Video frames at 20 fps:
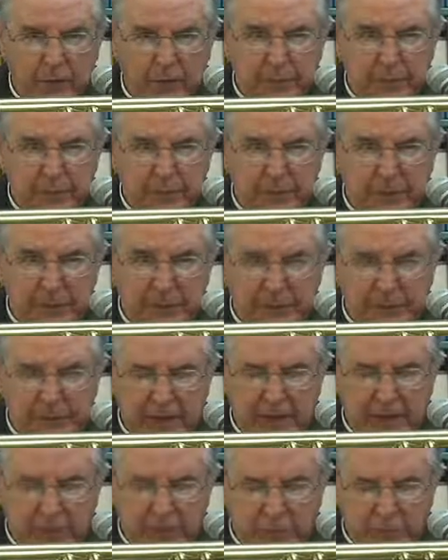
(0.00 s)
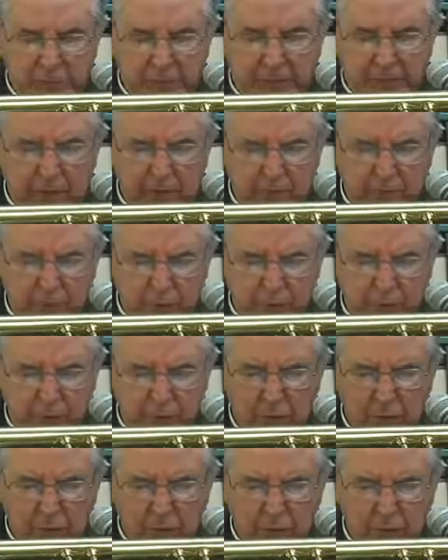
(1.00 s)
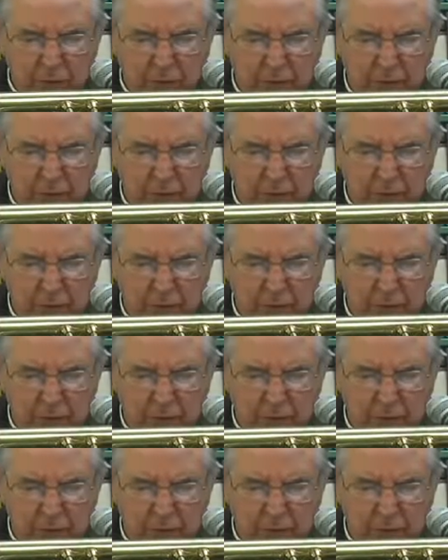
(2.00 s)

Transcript: been given to us through